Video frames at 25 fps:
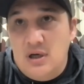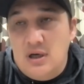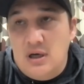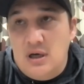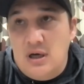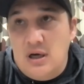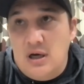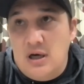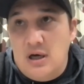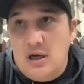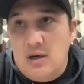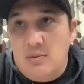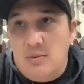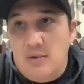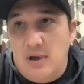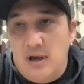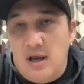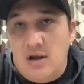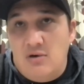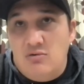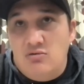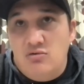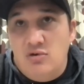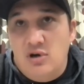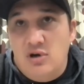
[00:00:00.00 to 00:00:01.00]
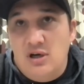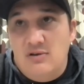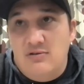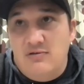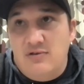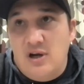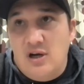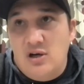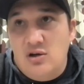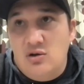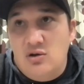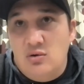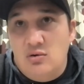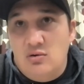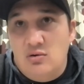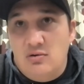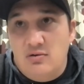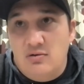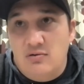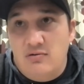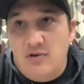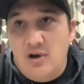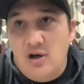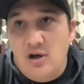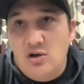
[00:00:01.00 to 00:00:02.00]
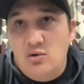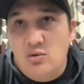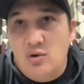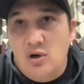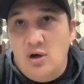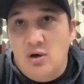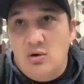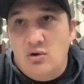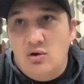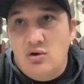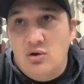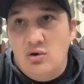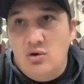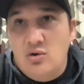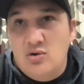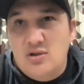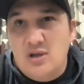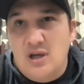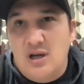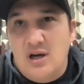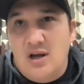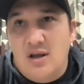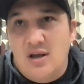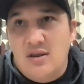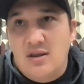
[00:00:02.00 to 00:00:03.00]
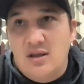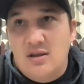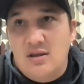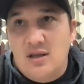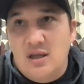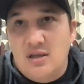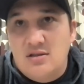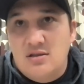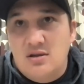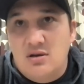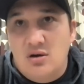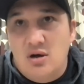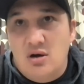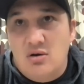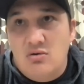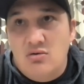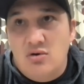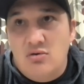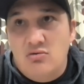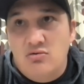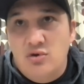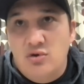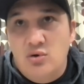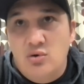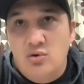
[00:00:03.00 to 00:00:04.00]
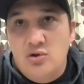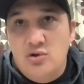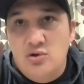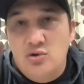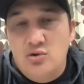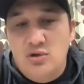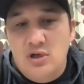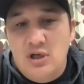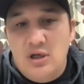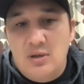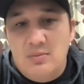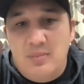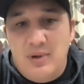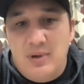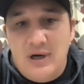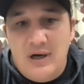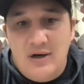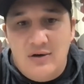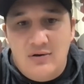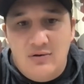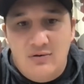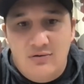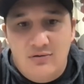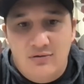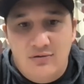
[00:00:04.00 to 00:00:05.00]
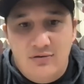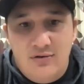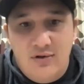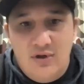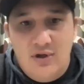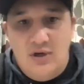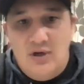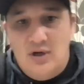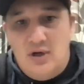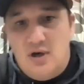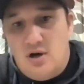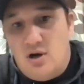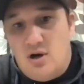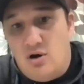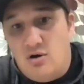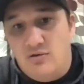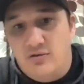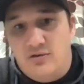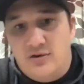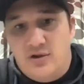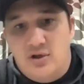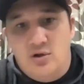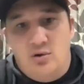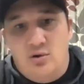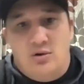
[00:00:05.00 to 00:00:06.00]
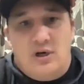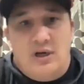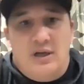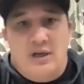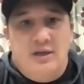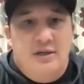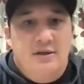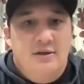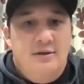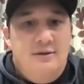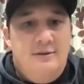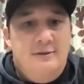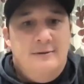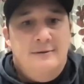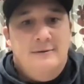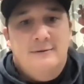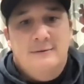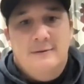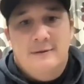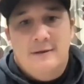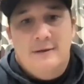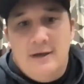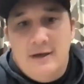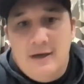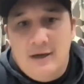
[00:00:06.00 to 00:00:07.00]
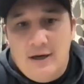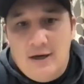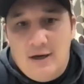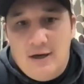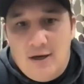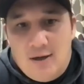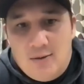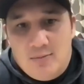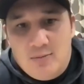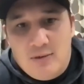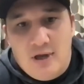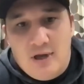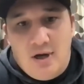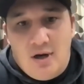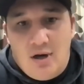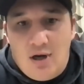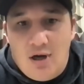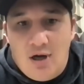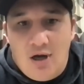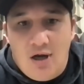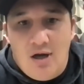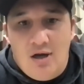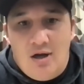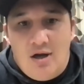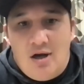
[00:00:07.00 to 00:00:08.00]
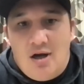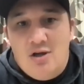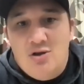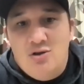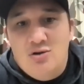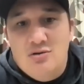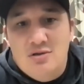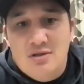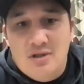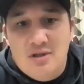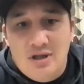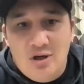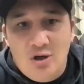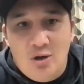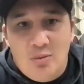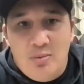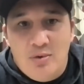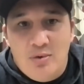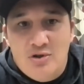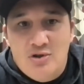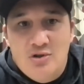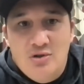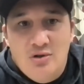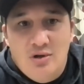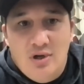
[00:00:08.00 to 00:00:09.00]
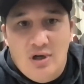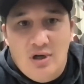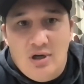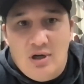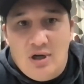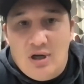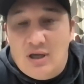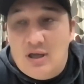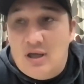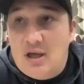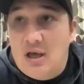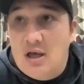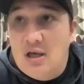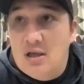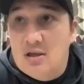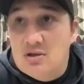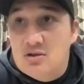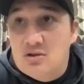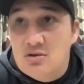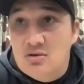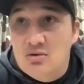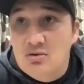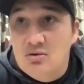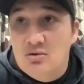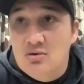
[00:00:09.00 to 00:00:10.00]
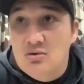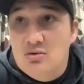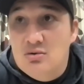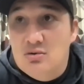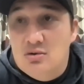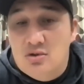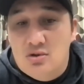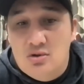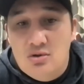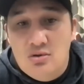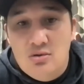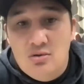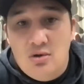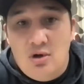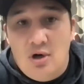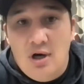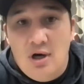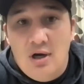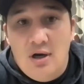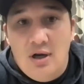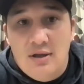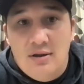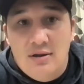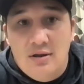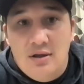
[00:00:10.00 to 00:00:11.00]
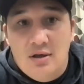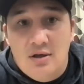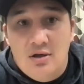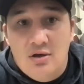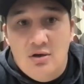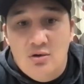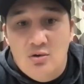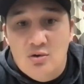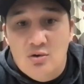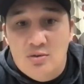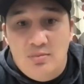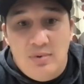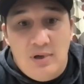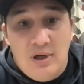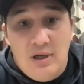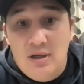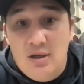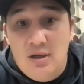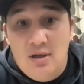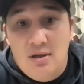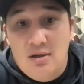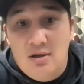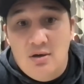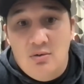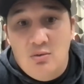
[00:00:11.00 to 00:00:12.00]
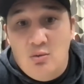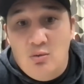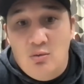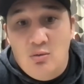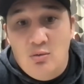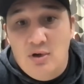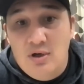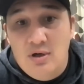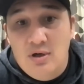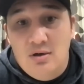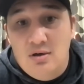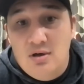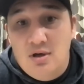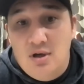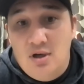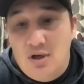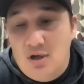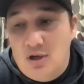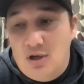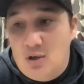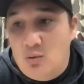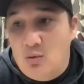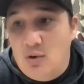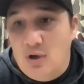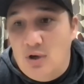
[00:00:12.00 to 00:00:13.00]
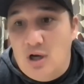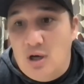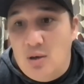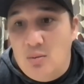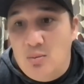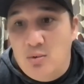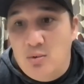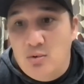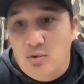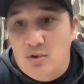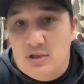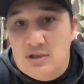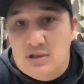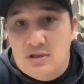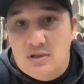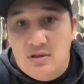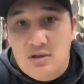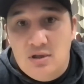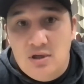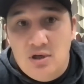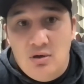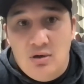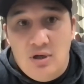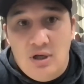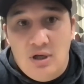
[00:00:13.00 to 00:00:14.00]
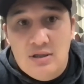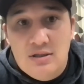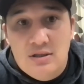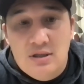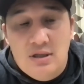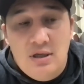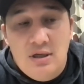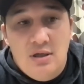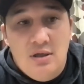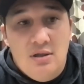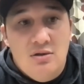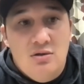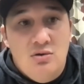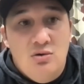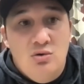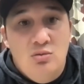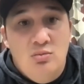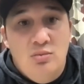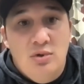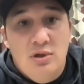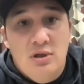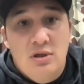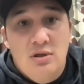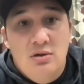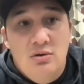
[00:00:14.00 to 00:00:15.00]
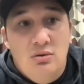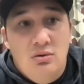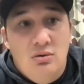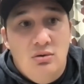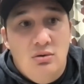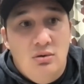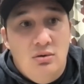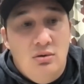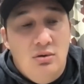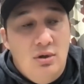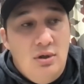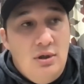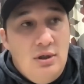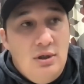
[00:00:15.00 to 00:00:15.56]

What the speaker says: and really value our girls, and I think that's a real unique part of kīorahi. And I use any opportunity I can to highlight the girls' play when our boys, heads are getting too big, or